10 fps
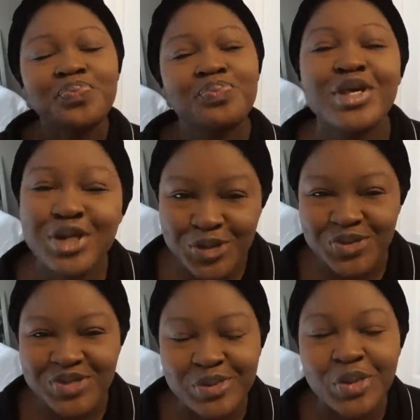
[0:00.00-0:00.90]
the
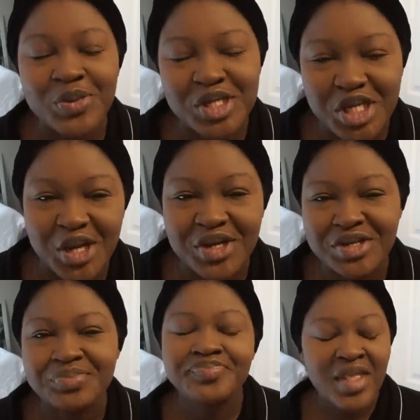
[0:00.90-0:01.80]
news will be shared.
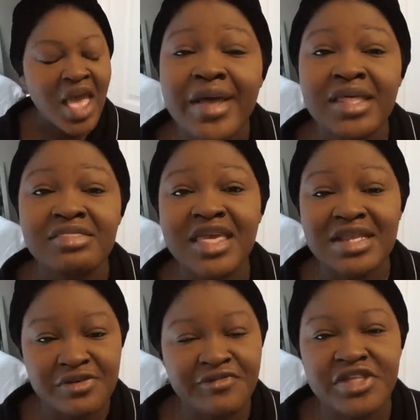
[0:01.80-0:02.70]
In the
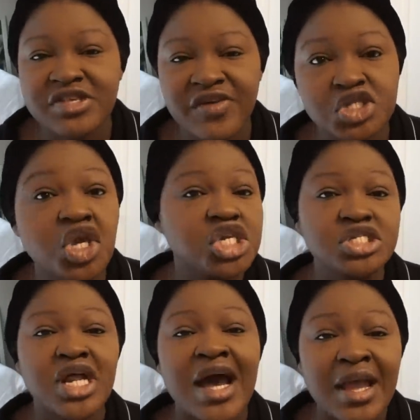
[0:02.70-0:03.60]
defense of
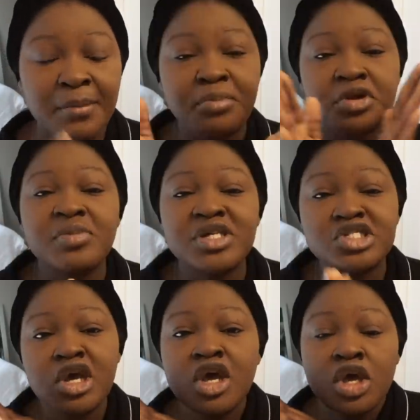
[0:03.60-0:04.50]
education, I pretty much
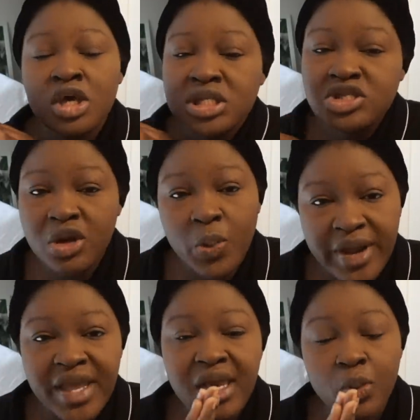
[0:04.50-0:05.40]
started
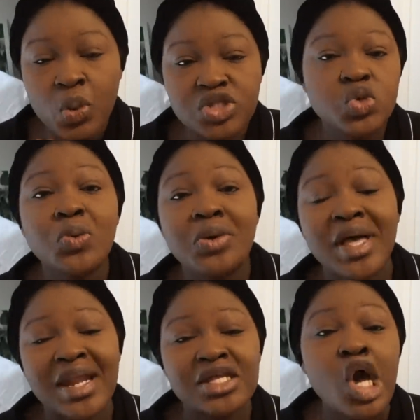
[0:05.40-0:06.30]
working at one school,
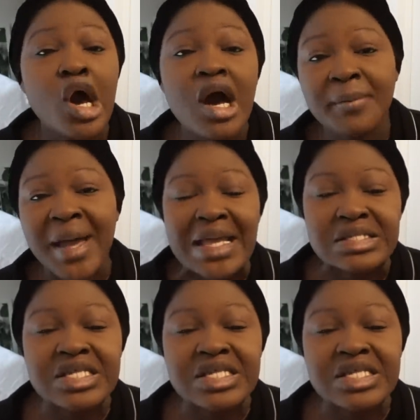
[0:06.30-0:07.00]
and I taught the